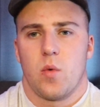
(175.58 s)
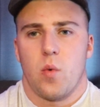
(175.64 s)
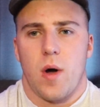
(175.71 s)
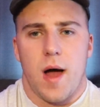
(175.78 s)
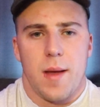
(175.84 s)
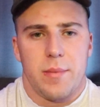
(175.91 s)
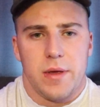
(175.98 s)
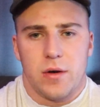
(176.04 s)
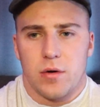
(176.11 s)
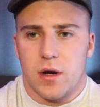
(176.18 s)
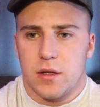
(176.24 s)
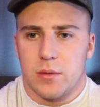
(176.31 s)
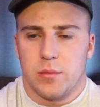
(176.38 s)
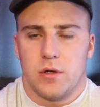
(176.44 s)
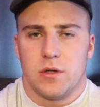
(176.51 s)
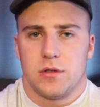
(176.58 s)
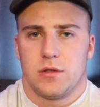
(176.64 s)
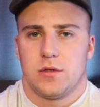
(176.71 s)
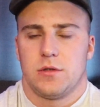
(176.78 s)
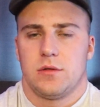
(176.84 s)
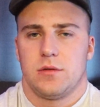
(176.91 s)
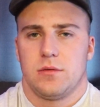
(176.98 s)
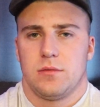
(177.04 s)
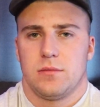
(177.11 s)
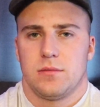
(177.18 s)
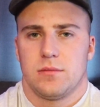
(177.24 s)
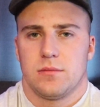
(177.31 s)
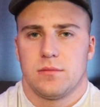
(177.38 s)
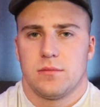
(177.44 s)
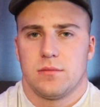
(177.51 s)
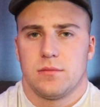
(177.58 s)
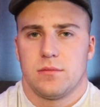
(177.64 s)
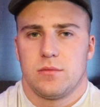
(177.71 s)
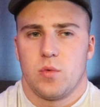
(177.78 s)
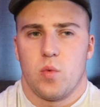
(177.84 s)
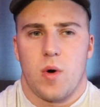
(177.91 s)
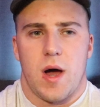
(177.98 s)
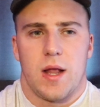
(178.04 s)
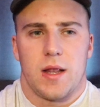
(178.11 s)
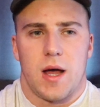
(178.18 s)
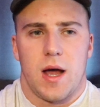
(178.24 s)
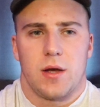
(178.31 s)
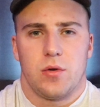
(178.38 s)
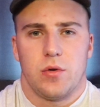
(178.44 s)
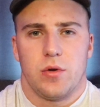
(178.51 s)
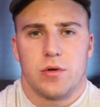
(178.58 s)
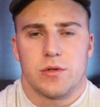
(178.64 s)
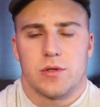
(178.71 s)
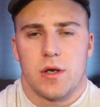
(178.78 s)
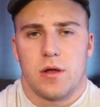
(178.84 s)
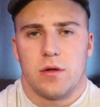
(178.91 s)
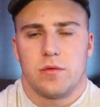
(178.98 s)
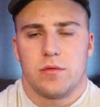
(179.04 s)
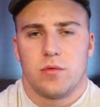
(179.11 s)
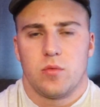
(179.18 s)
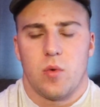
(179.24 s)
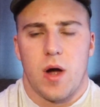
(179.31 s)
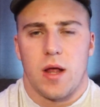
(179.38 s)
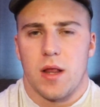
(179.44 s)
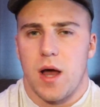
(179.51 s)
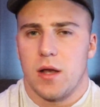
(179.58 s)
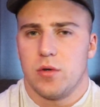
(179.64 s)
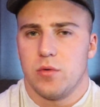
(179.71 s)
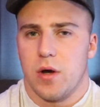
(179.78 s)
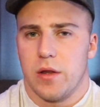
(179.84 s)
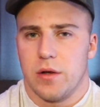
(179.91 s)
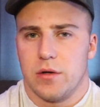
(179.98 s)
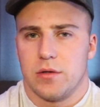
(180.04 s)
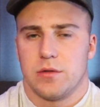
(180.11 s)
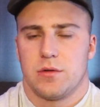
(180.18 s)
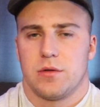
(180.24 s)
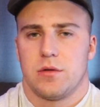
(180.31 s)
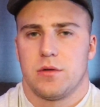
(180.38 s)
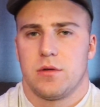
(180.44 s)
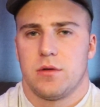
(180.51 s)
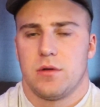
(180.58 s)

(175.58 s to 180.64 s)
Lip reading: Why beat around the bush? Why lie to yourself? Why lie to others?